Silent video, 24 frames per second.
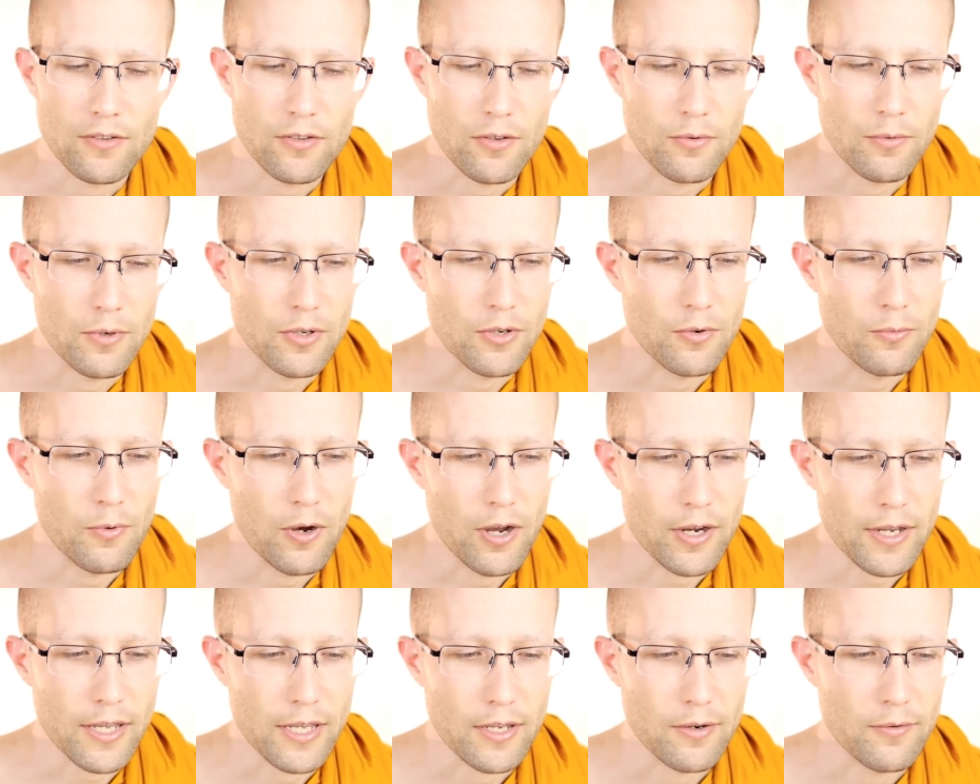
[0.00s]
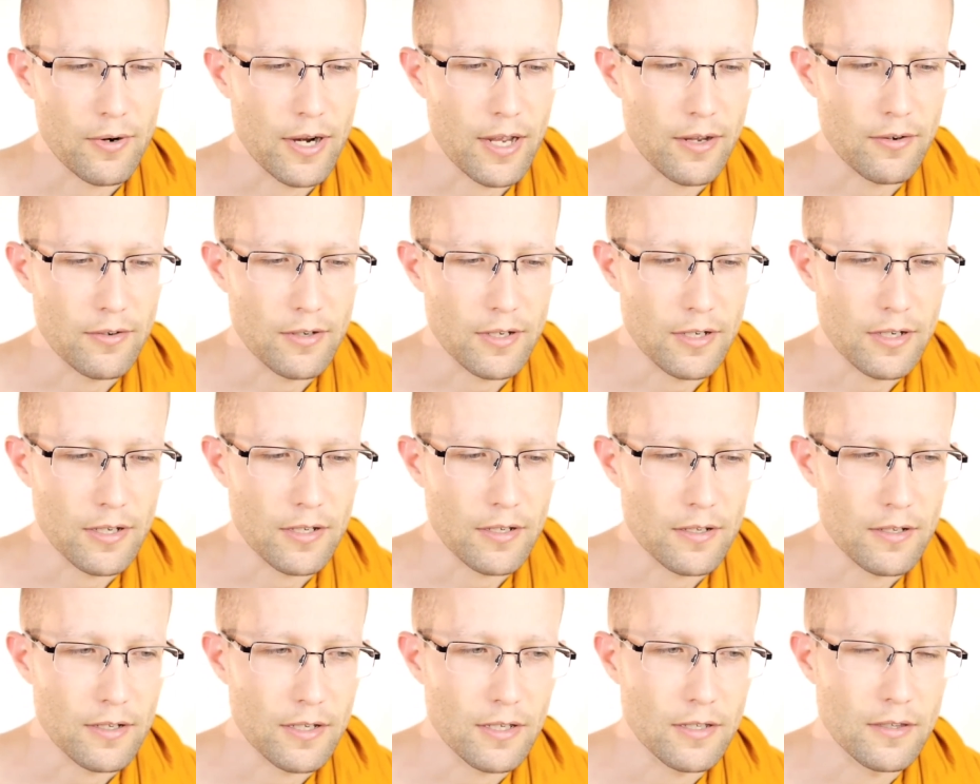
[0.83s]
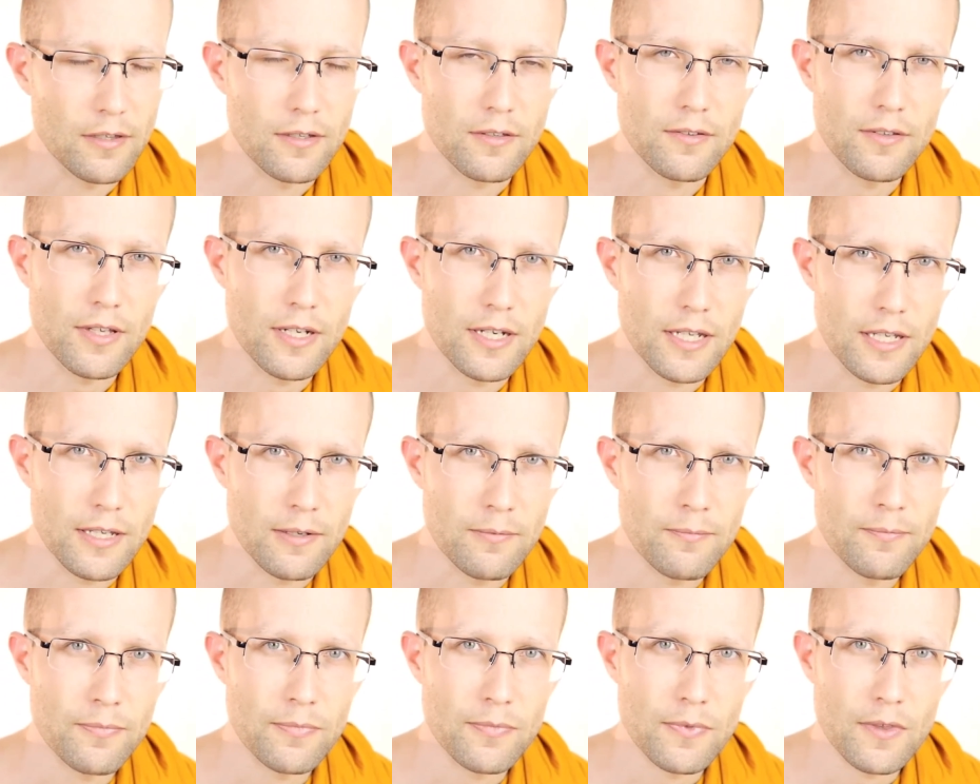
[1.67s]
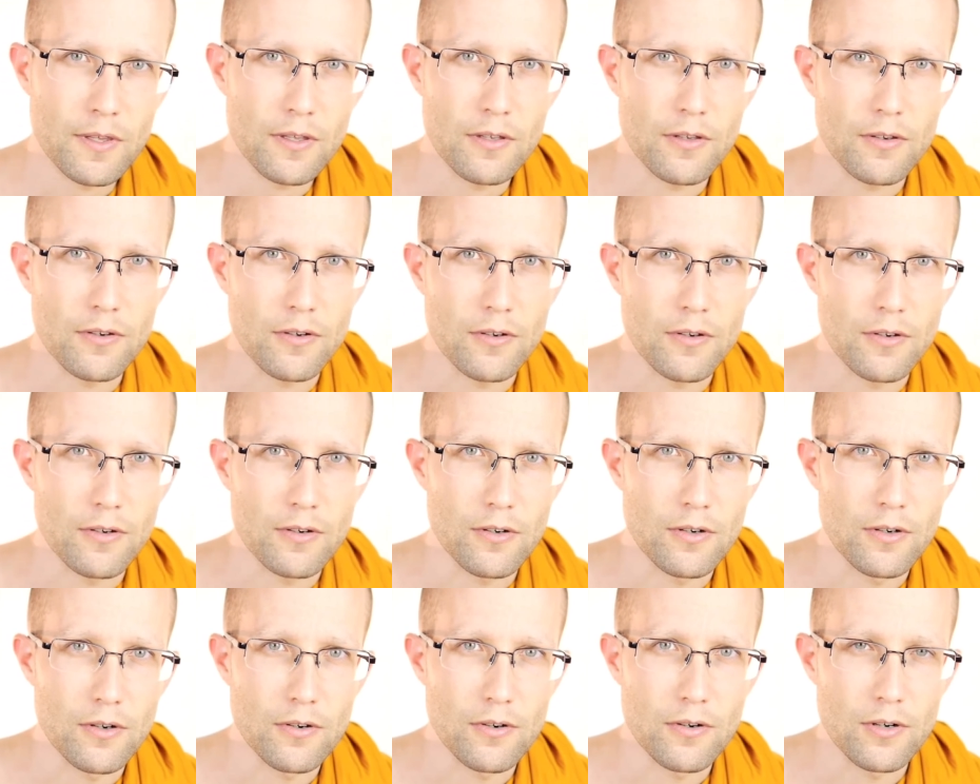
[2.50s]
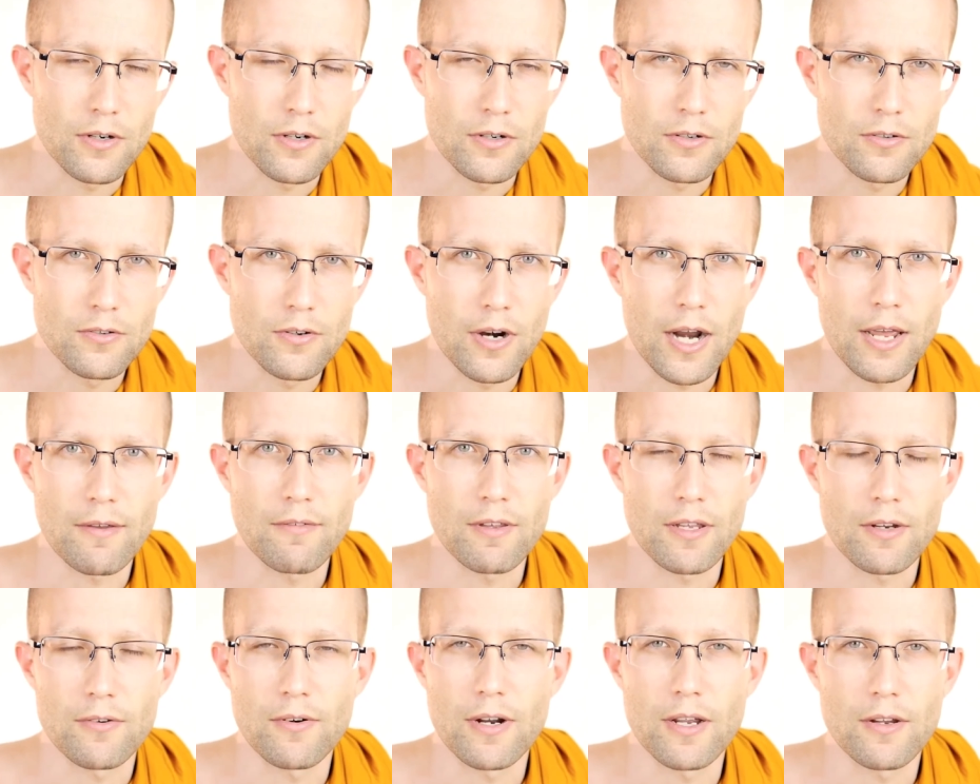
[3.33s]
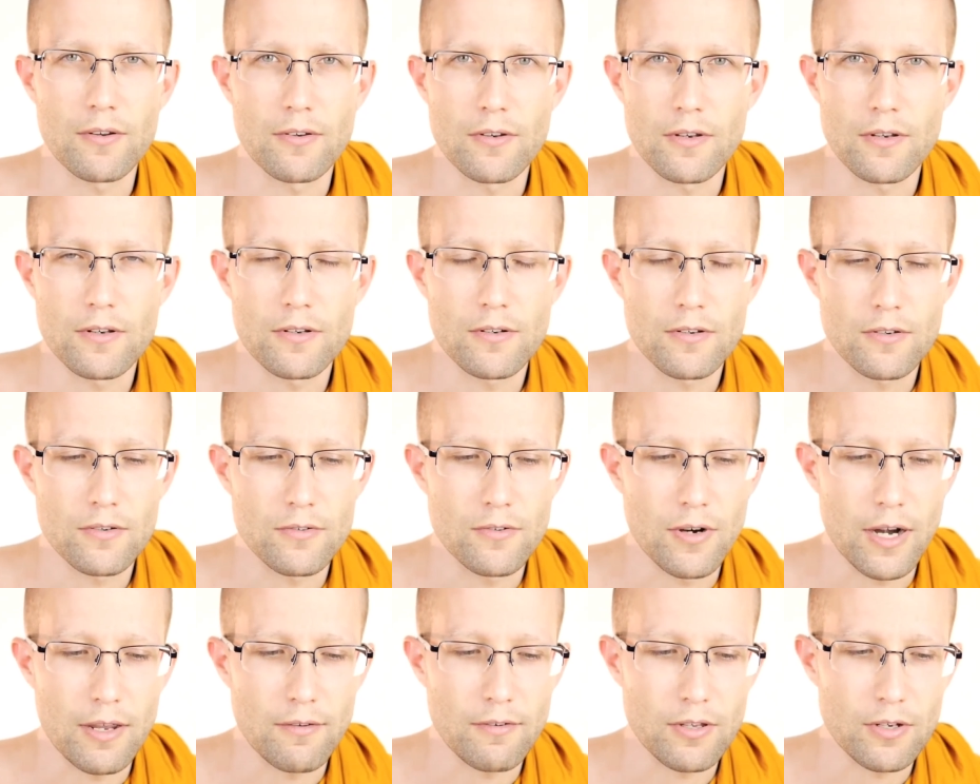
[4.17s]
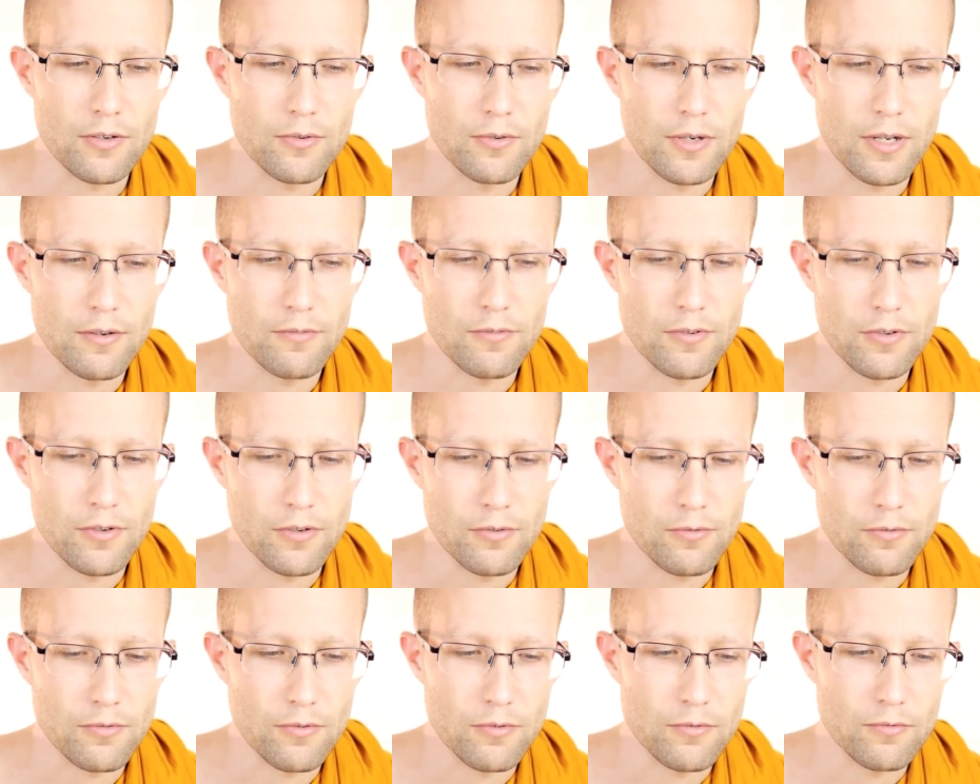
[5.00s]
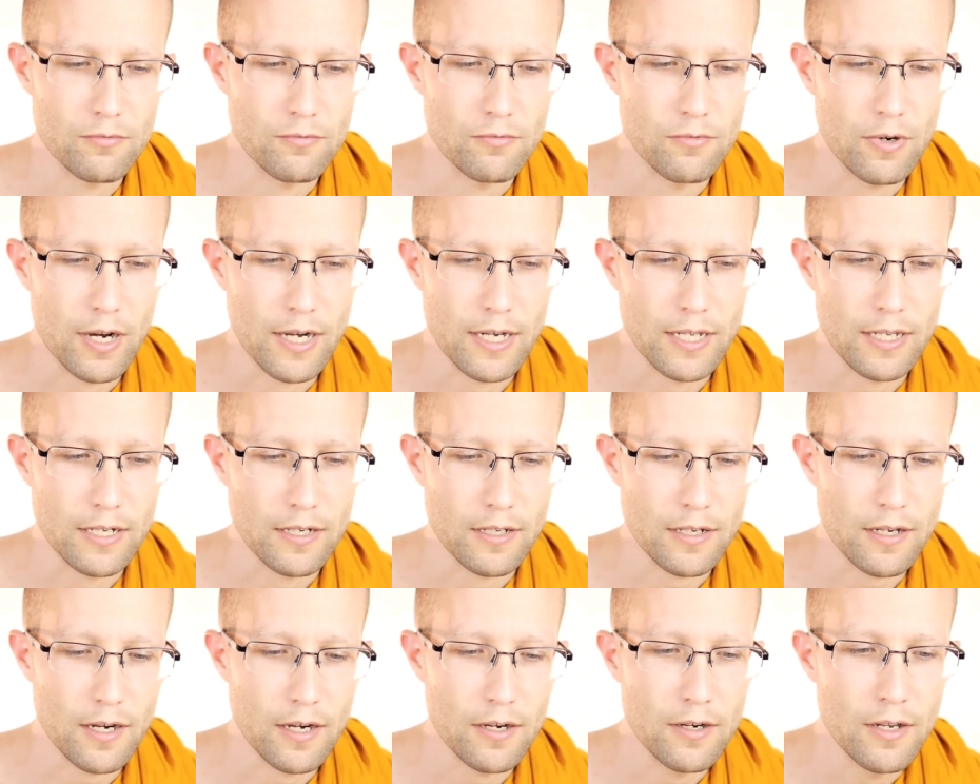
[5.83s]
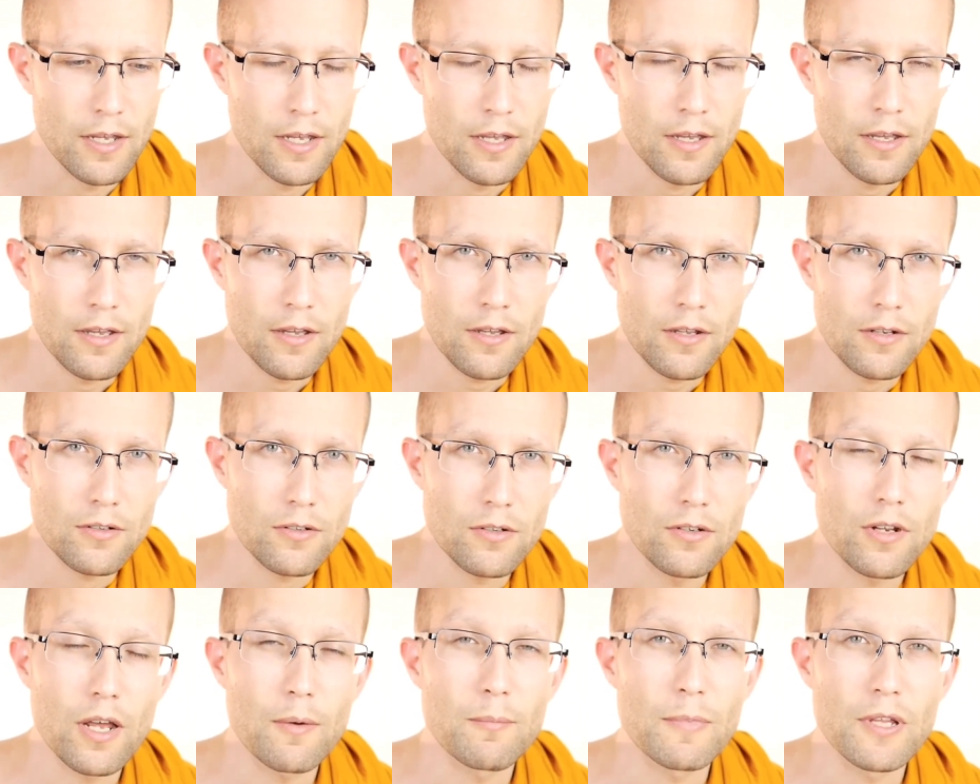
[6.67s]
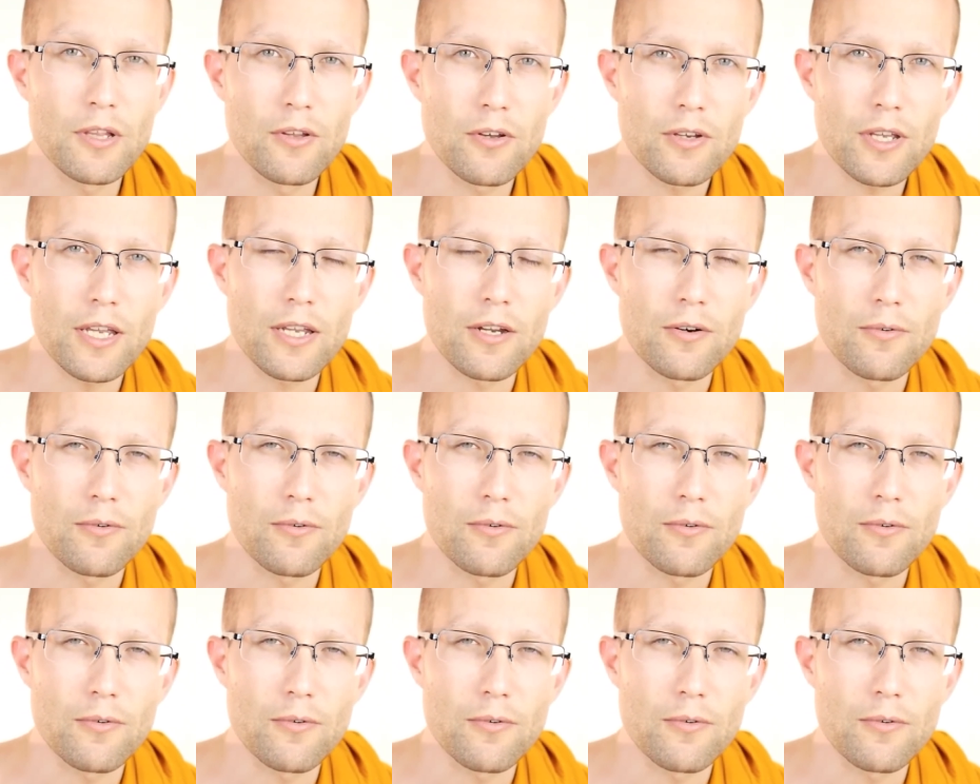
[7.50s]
So when you're walking around in the city, or driving or whatever, or riding in a car, to not be looking